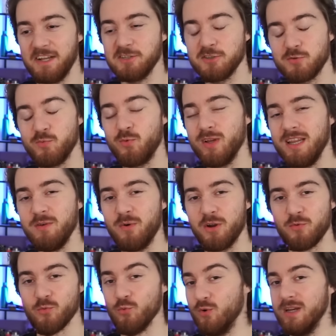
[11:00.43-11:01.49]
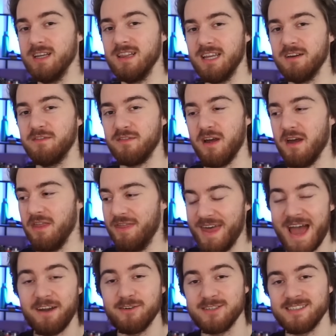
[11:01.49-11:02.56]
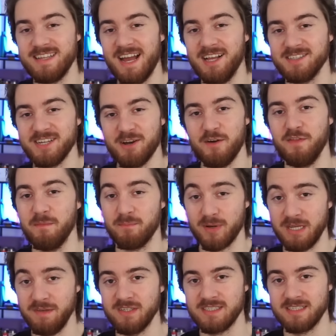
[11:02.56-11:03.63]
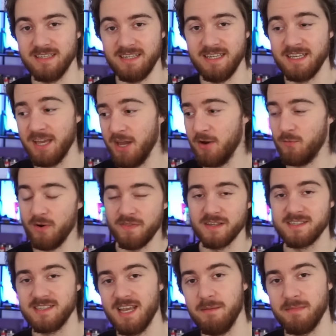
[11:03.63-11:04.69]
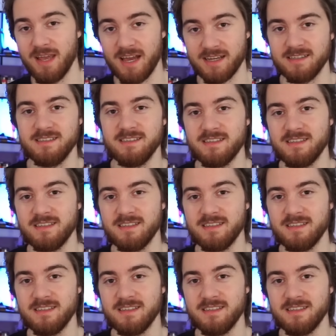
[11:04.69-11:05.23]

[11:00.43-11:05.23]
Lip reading: I just really want to relive that nostalgia of the previous league with the same guys.